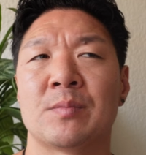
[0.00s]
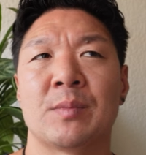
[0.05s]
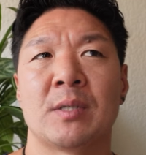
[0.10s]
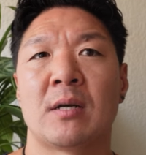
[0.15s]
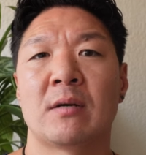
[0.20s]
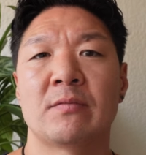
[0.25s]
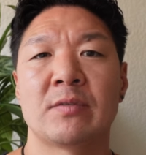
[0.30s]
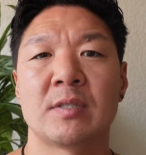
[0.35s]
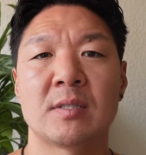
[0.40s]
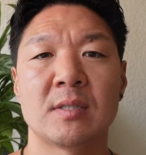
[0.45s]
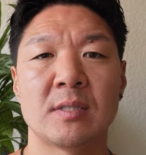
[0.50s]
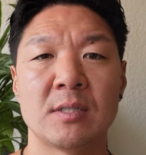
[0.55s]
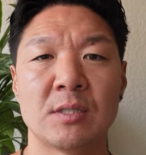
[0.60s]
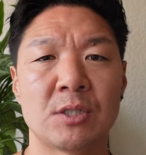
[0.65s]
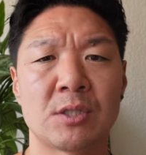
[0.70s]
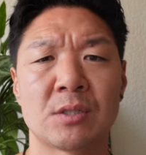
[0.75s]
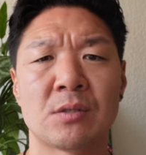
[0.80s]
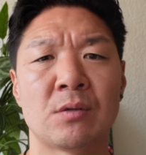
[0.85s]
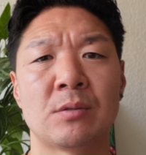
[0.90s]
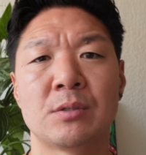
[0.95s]
I mean, obviously,
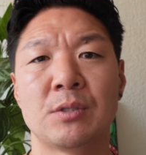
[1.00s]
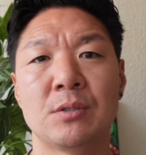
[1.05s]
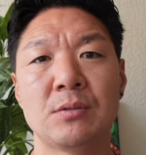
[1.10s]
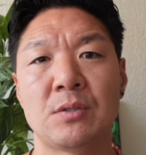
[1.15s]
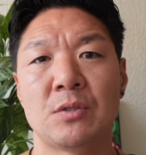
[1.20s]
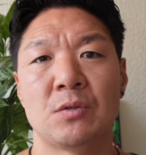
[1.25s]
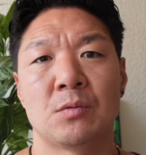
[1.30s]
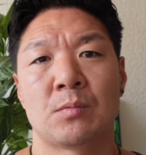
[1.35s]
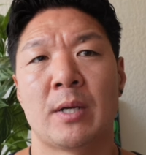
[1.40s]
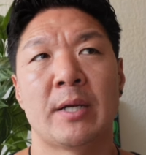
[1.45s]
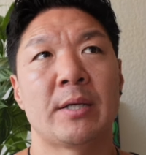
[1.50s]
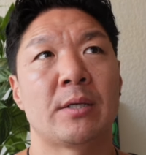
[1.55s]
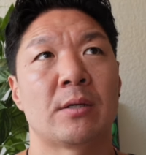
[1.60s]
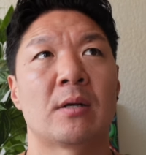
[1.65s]
just go on YouTube, right?